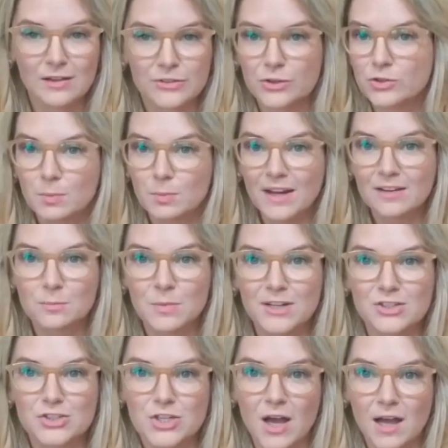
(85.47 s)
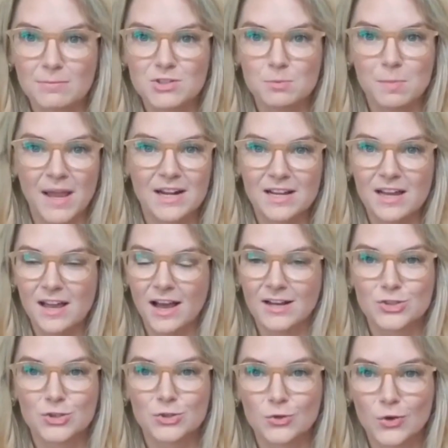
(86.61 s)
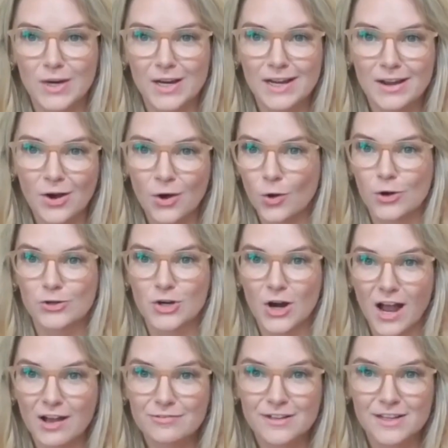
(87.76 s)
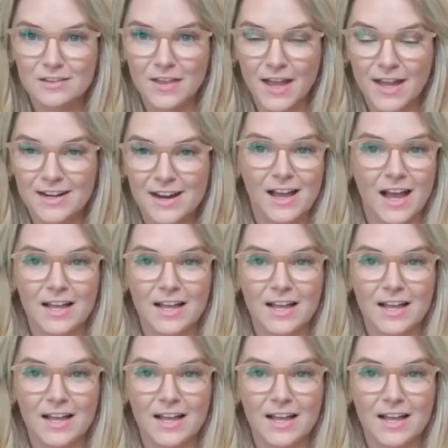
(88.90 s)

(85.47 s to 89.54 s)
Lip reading: They'll spend as much time debating a tree or a traffic light